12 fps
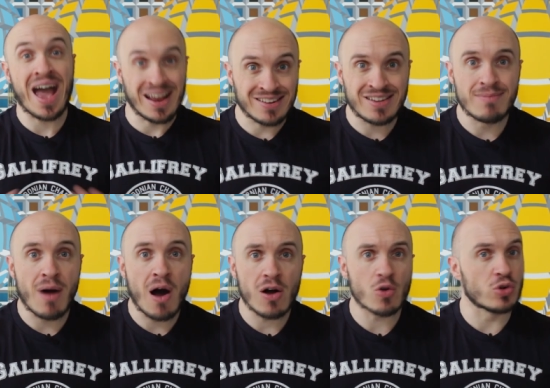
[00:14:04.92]
the 80
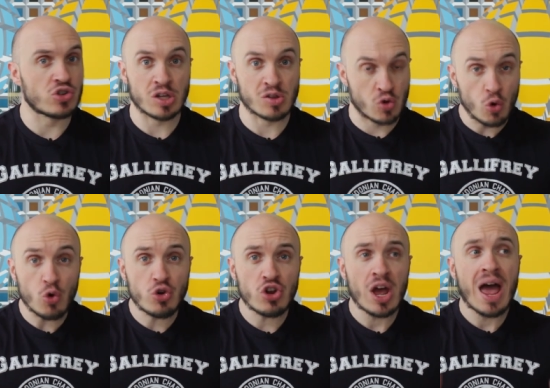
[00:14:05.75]
mark, which is
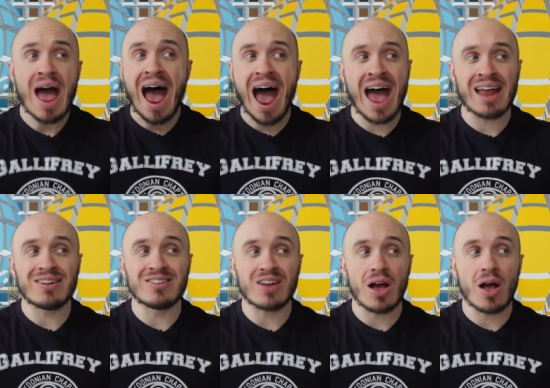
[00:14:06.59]
good,
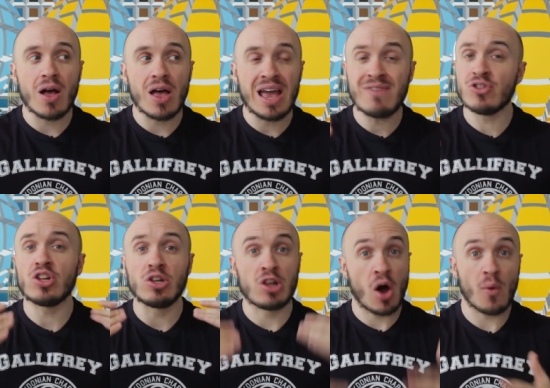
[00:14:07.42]
and even
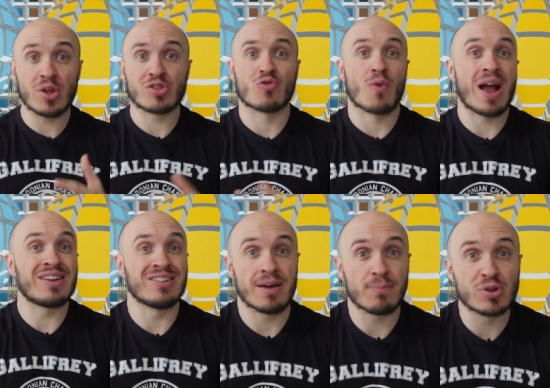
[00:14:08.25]
the lowest
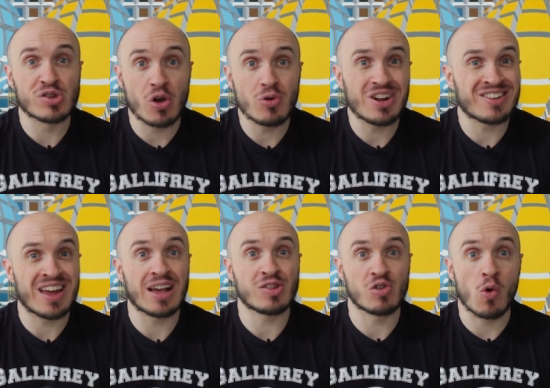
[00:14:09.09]
rated episode, It
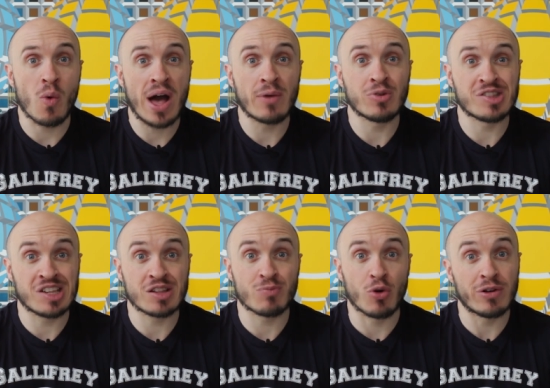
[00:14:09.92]
Takes You Away, was
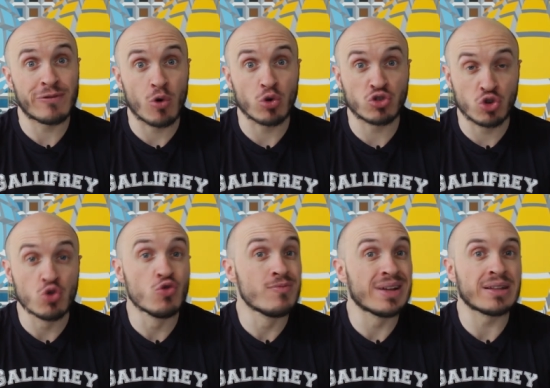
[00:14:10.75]

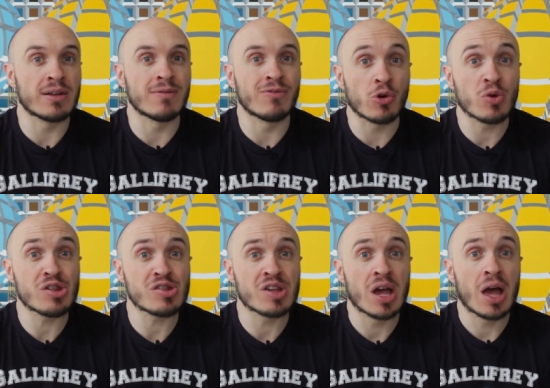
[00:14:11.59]
6.42 million
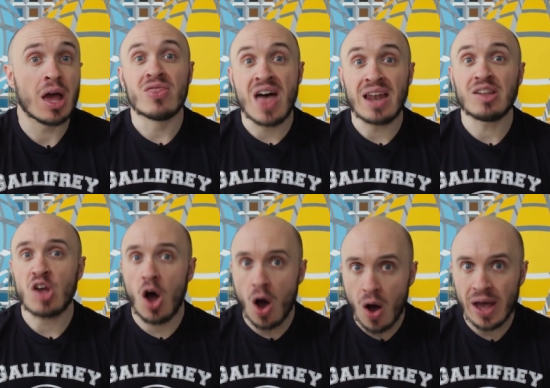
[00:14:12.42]
viewers. That is
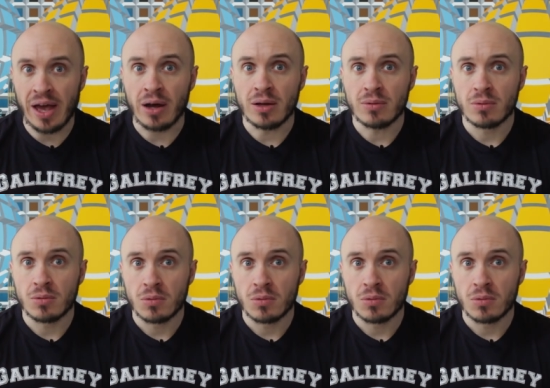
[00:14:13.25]
higher